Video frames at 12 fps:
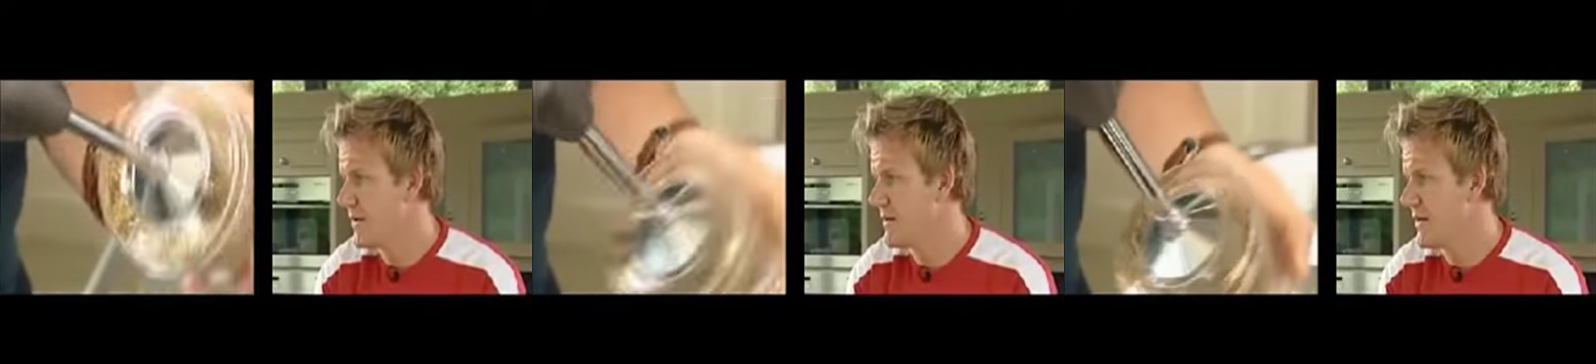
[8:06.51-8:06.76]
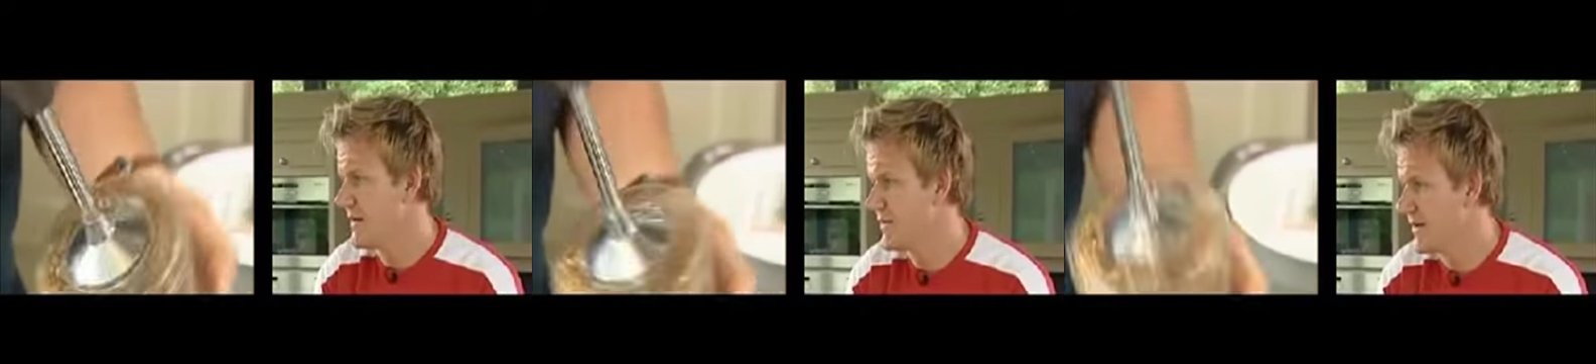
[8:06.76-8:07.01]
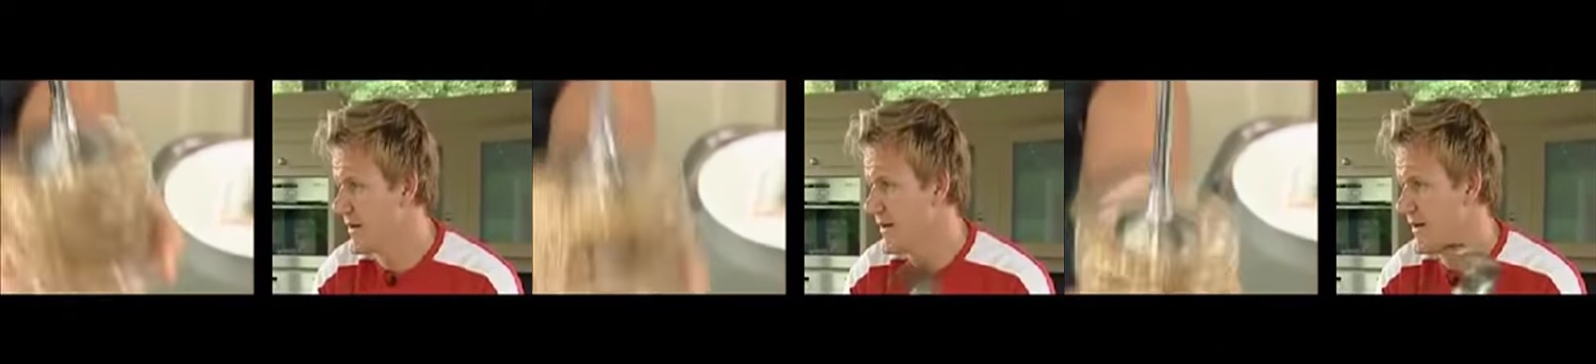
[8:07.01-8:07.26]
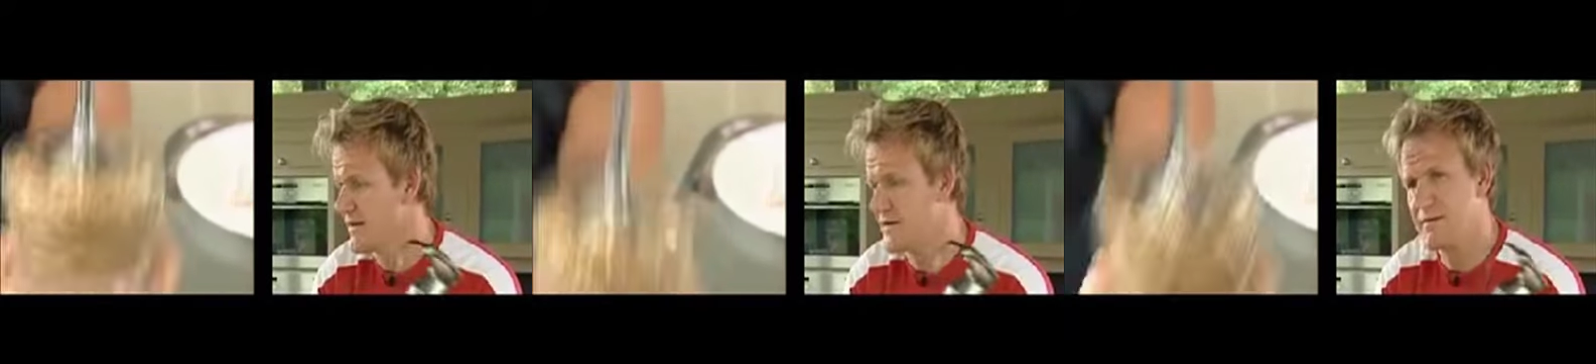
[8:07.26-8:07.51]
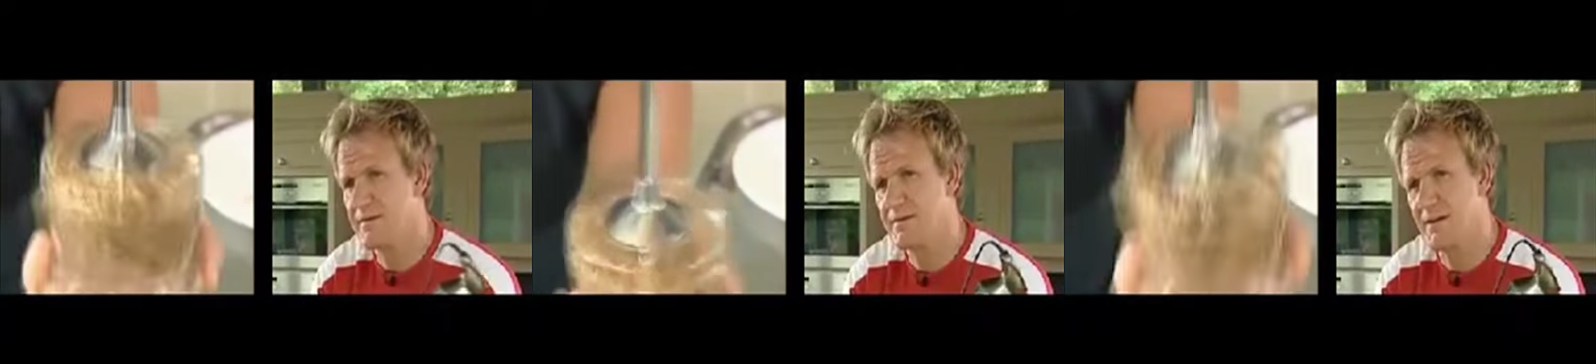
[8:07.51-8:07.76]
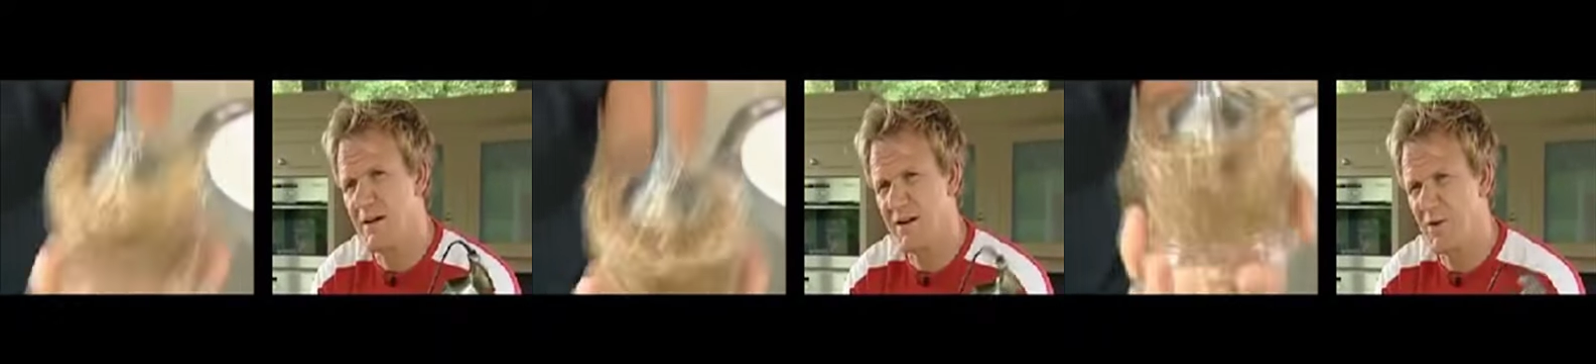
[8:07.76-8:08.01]
This is
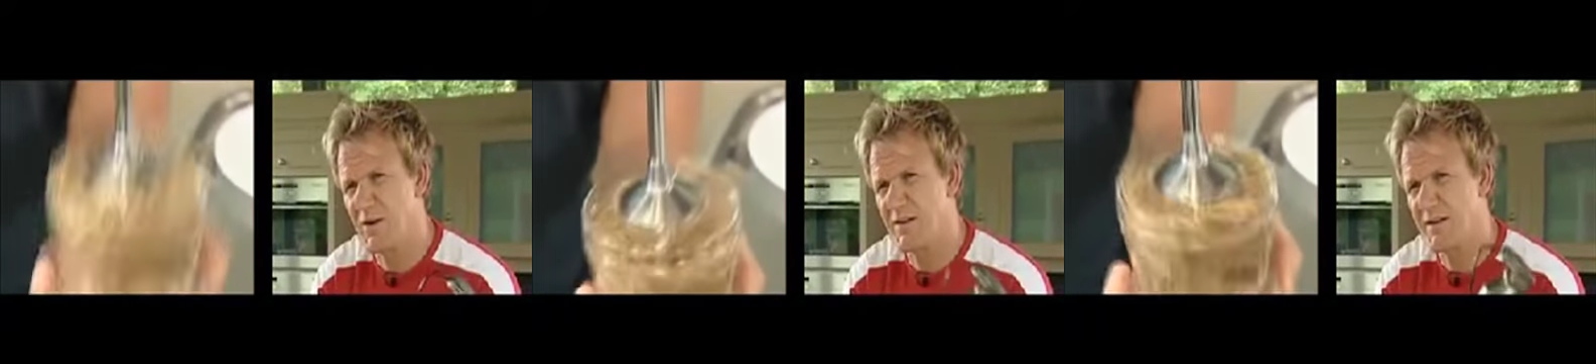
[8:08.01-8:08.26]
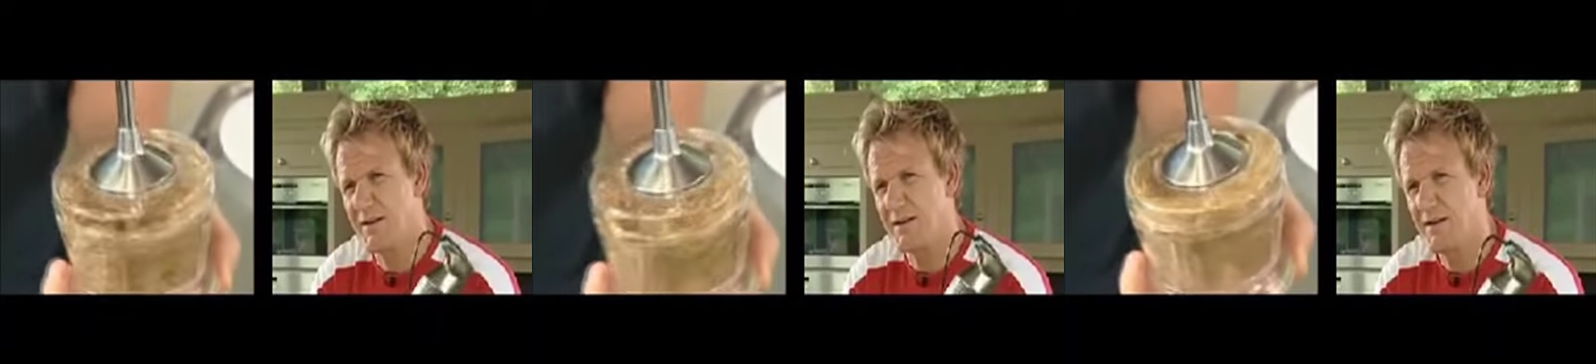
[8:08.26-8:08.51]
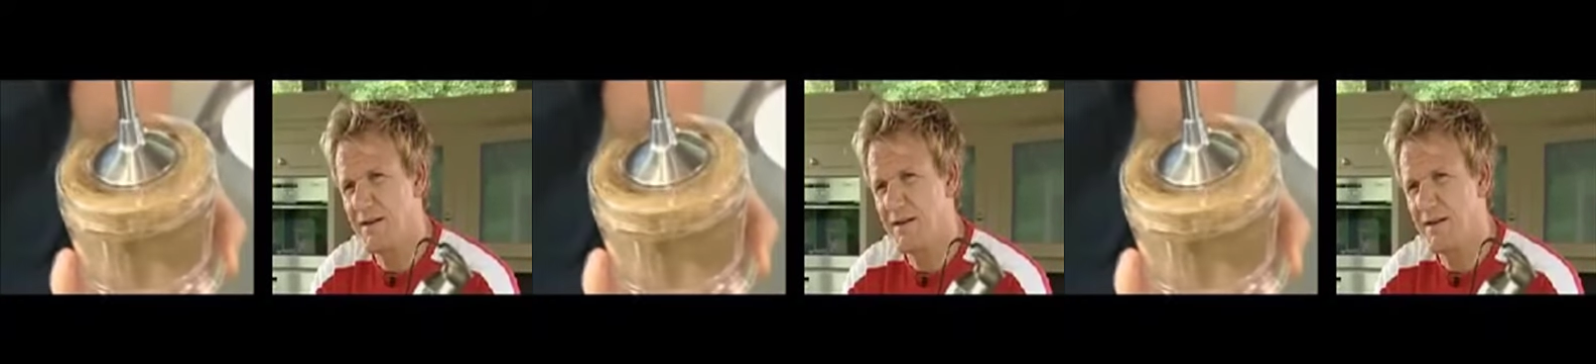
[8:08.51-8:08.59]
high quality.